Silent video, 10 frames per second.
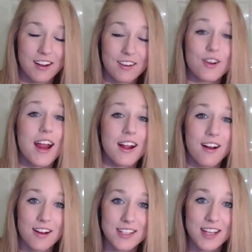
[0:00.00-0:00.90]
great
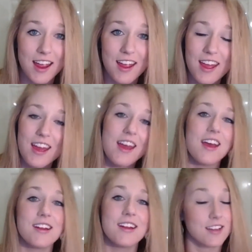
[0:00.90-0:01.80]
content.
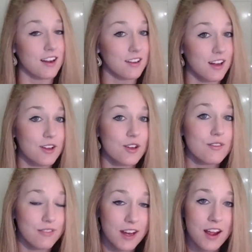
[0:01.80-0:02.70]
He's got a lot of good
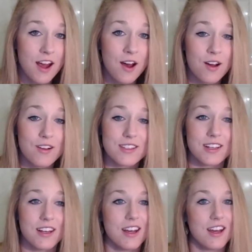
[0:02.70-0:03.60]
videos, and
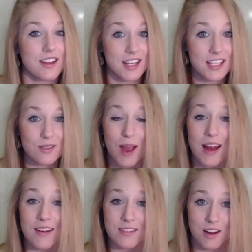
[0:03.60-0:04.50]
this man
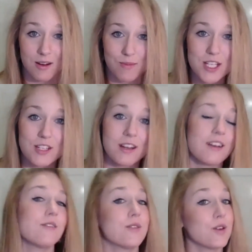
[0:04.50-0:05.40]
is on a mission.
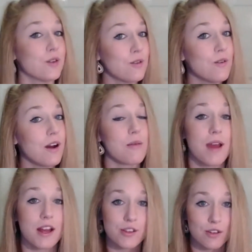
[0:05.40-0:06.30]
If you want a
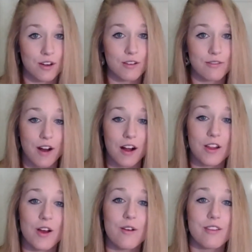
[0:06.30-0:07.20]
mentor to
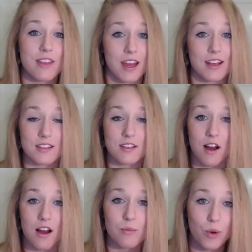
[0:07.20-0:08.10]
follow that is
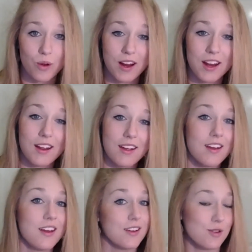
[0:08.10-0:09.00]
on point,
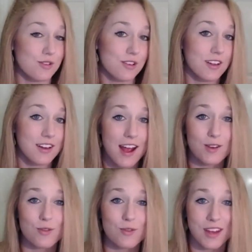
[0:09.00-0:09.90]
you should
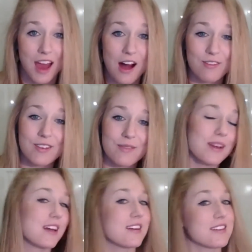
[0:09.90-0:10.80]
connect with Calvin,
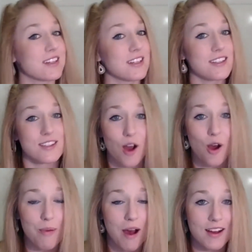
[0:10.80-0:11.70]
because he's
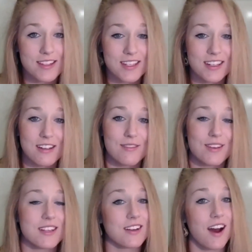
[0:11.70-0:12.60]
so positive.
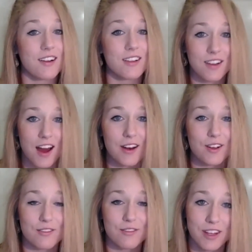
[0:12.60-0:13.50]
He's got a lot of
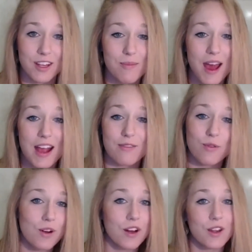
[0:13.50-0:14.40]
good feedback
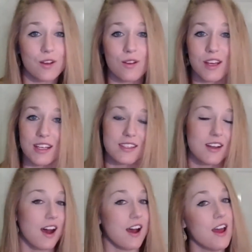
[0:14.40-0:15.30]
for you. He's
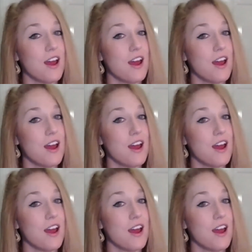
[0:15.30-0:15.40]
got